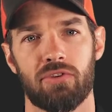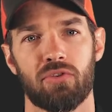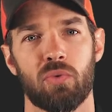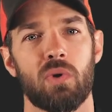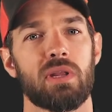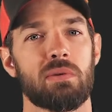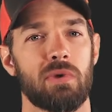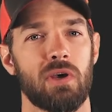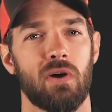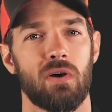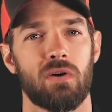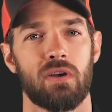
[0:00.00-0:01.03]
20
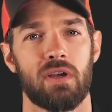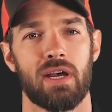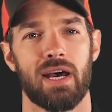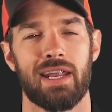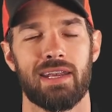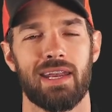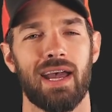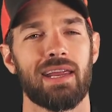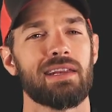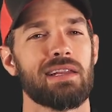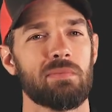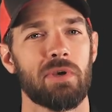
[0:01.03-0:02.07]
mil, a
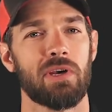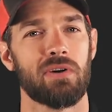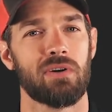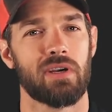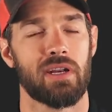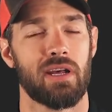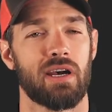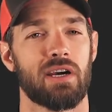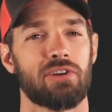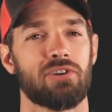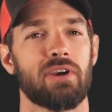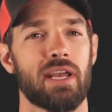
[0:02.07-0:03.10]
90 mil, and a
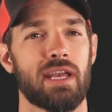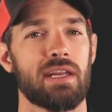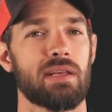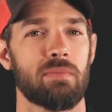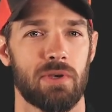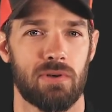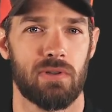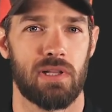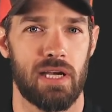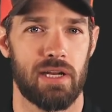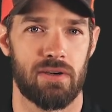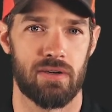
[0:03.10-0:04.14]
180 mil
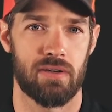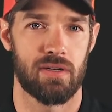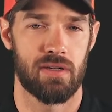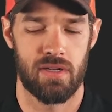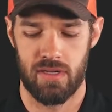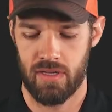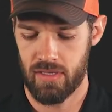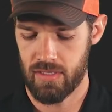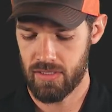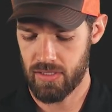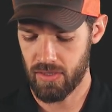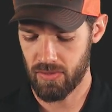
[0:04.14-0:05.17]
liner.
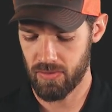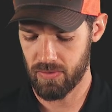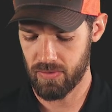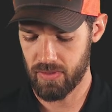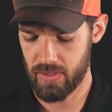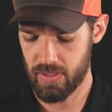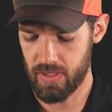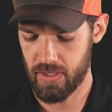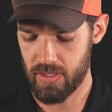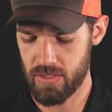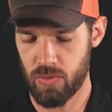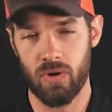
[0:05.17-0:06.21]
So
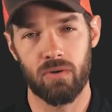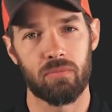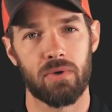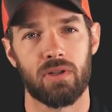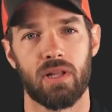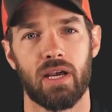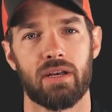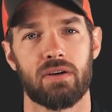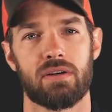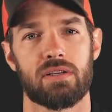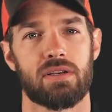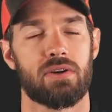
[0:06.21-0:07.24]
a 12 mil
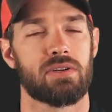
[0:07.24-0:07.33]
liner is our